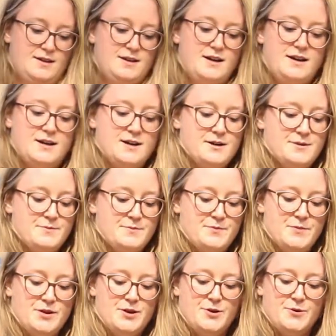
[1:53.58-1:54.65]

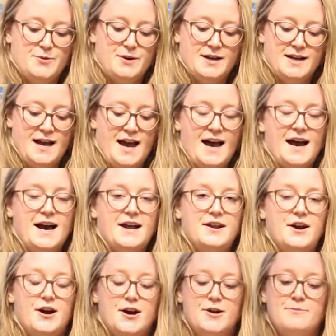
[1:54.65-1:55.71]
We're gonna add
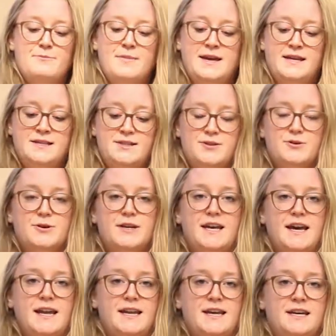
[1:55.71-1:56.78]
our minced
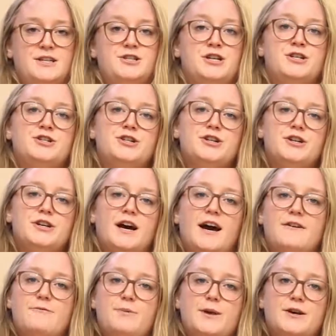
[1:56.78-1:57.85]
organic ginger.
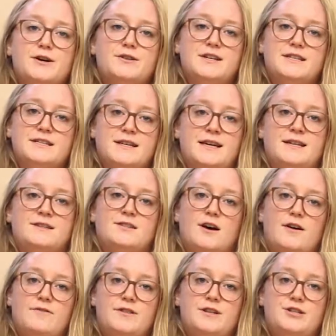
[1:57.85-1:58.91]
I've peeled the skins
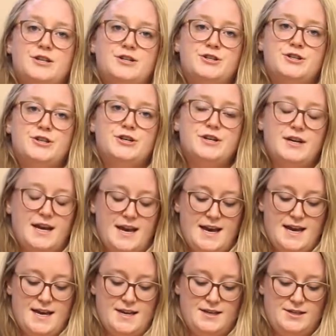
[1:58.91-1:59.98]
off the ginger
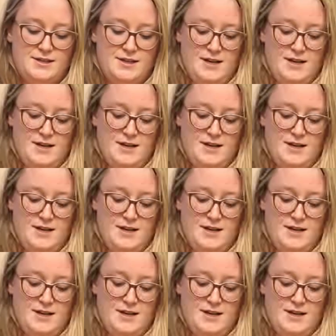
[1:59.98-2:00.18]
and